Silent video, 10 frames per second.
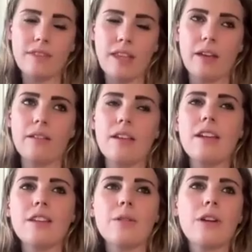Yeah,
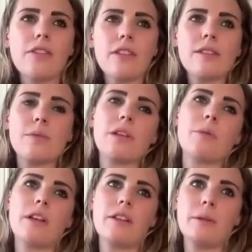you cover this
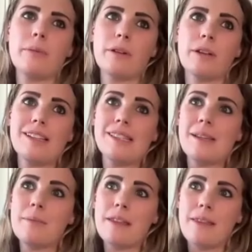really well in the book. It's
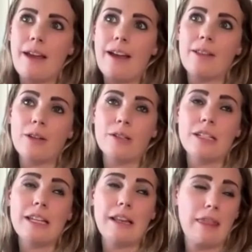something that I
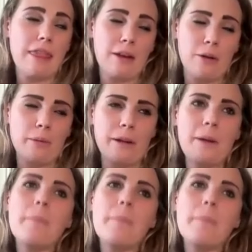learned in therapy.